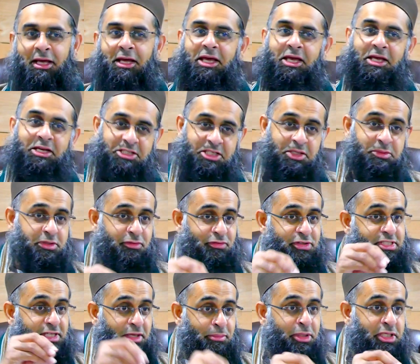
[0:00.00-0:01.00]
in terms of
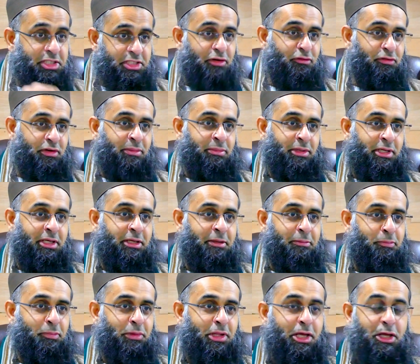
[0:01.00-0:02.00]
his immediate family,
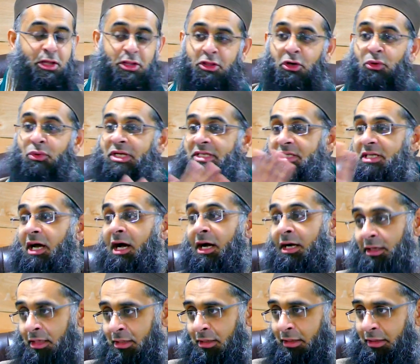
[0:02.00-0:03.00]
though his
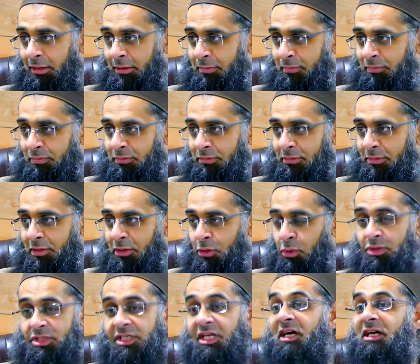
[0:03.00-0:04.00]
uncle, who
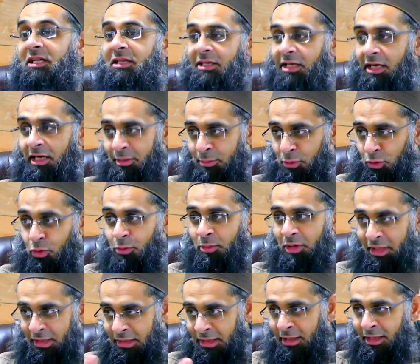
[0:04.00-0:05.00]
was Khattab, Umar
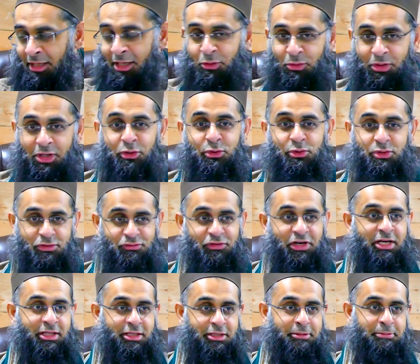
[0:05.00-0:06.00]
radiallahu anhu's
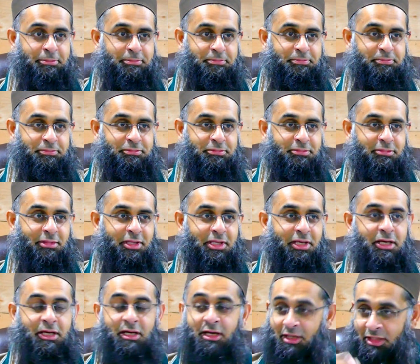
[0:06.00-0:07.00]
father,
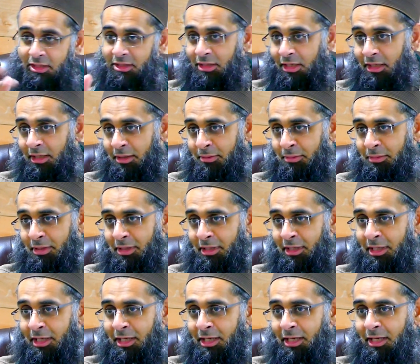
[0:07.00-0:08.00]
Khattab,
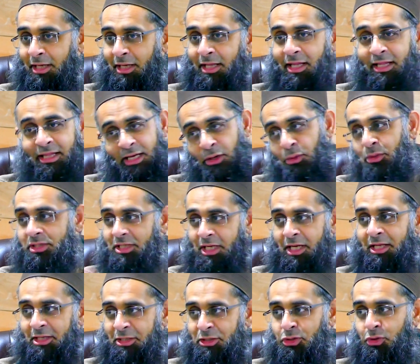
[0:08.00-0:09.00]
that was
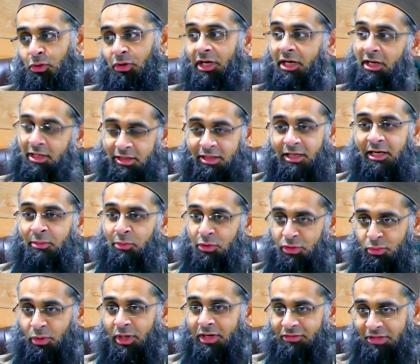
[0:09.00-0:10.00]
another story. Khattab was
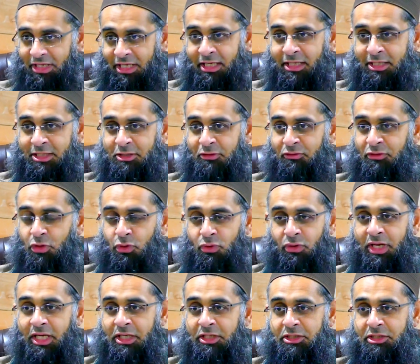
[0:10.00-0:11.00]
one of the leaders of the
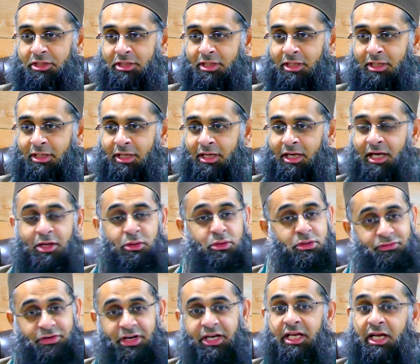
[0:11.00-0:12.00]
Quraysh, and he was
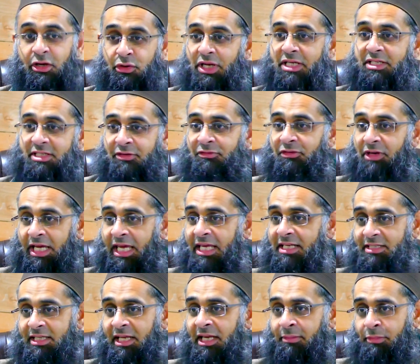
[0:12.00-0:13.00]
very aggressive
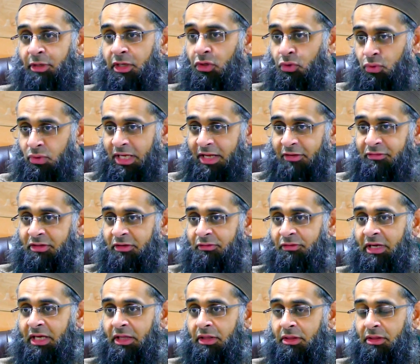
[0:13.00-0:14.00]
against anybody who'd left the
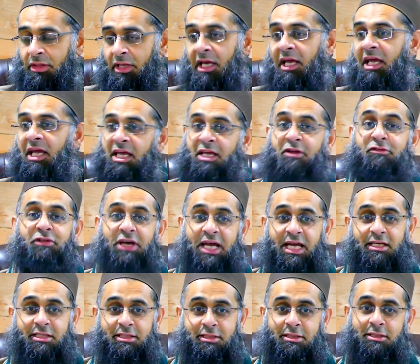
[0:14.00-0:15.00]
faith. In
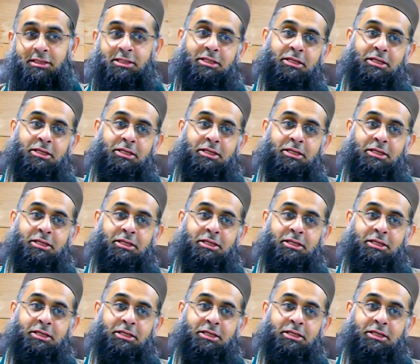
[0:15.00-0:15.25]
fact,